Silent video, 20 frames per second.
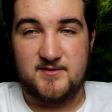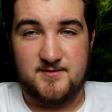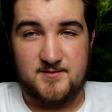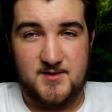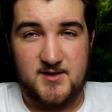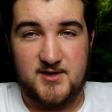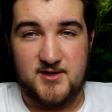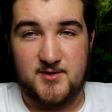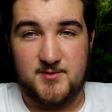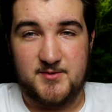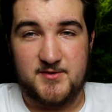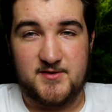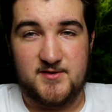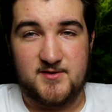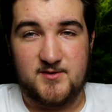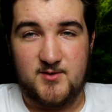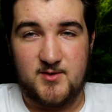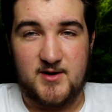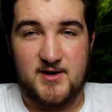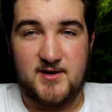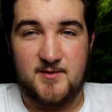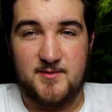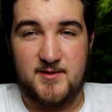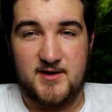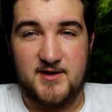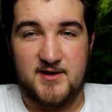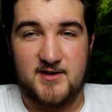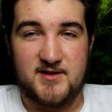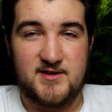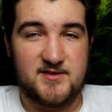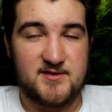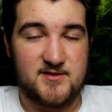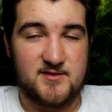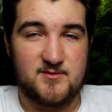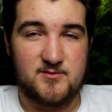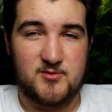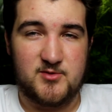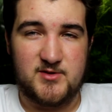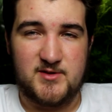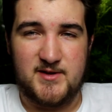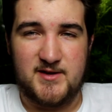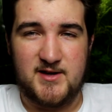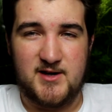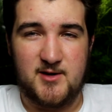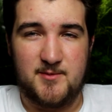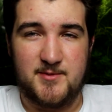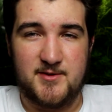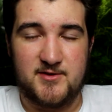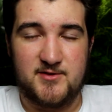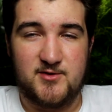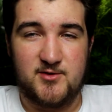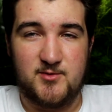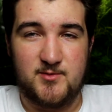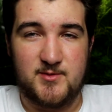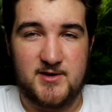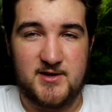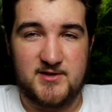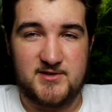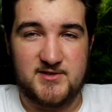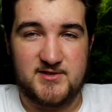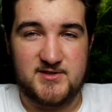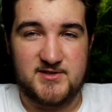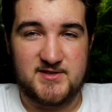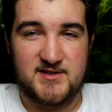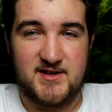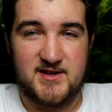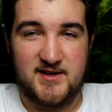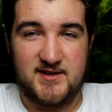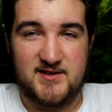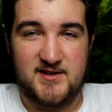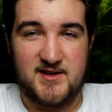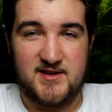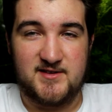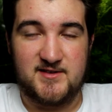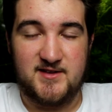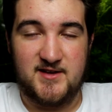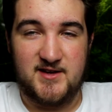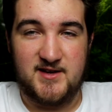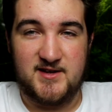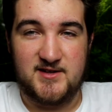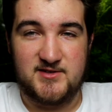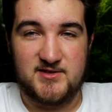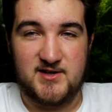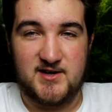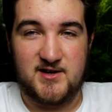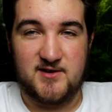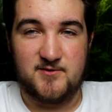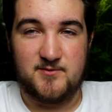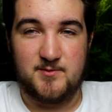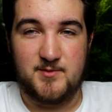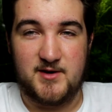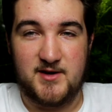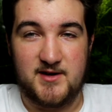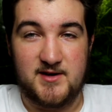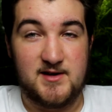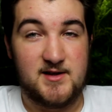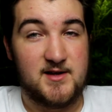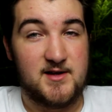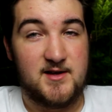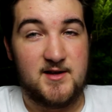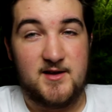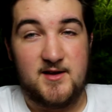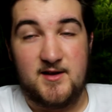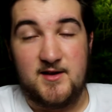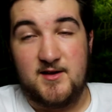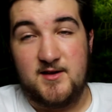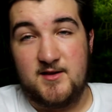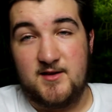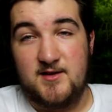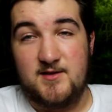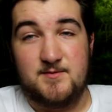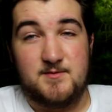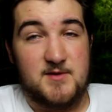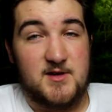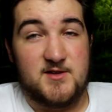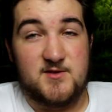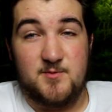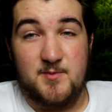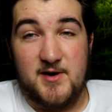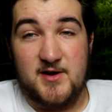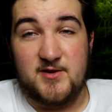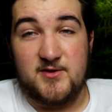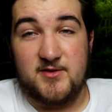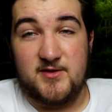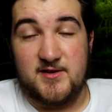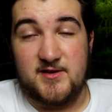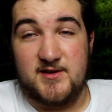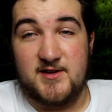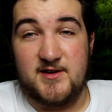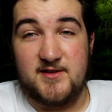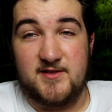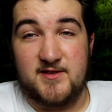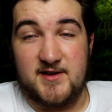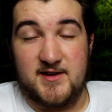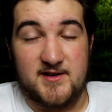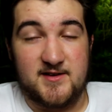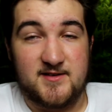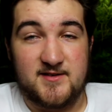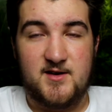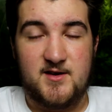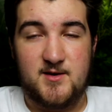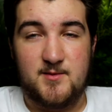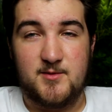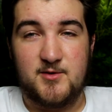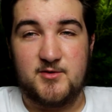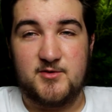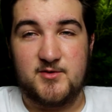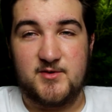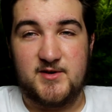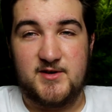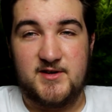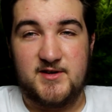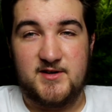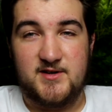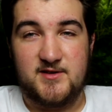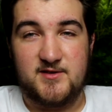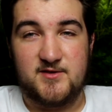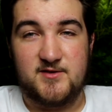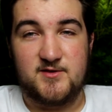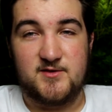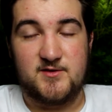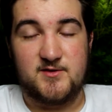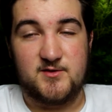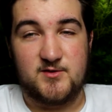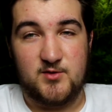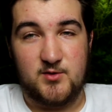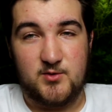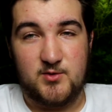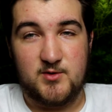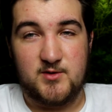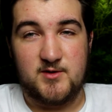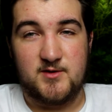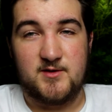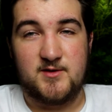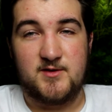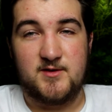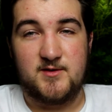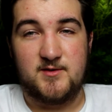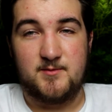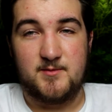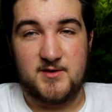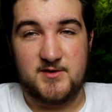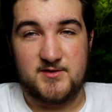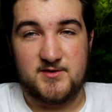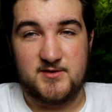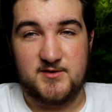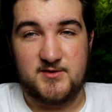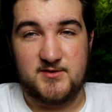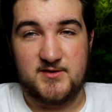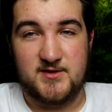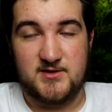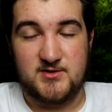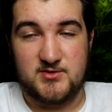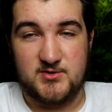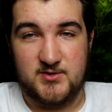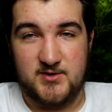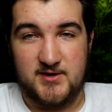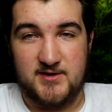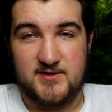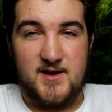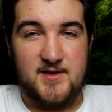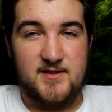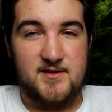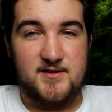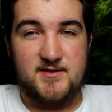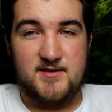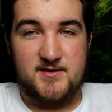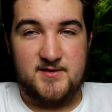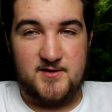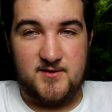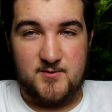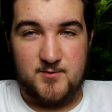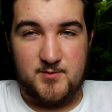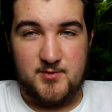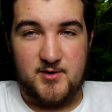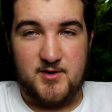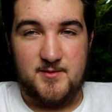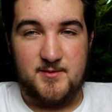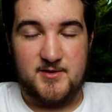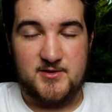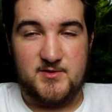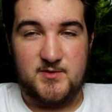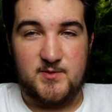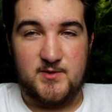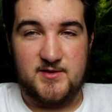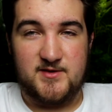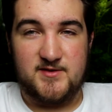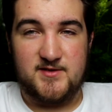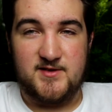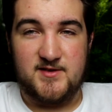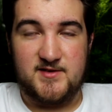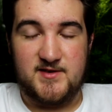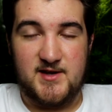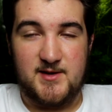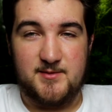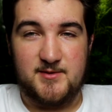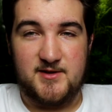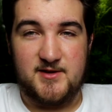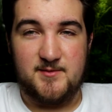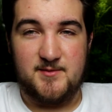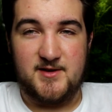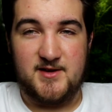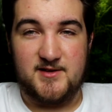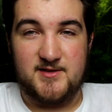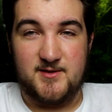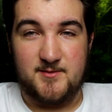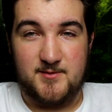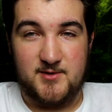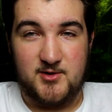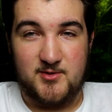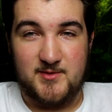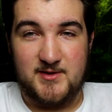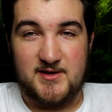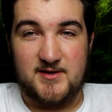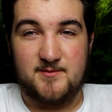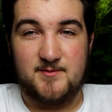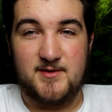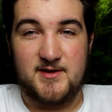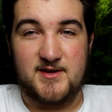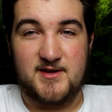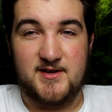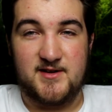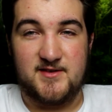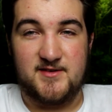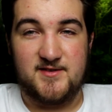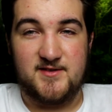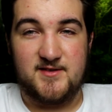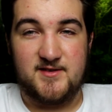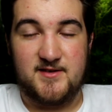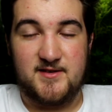helps quite a bit. It doesn't really help it too much, it just kind of takes the edge off, but it's better than nothing. Number 3 is sore muscles and joints. I think this is pretty much what's disabling me at the moment because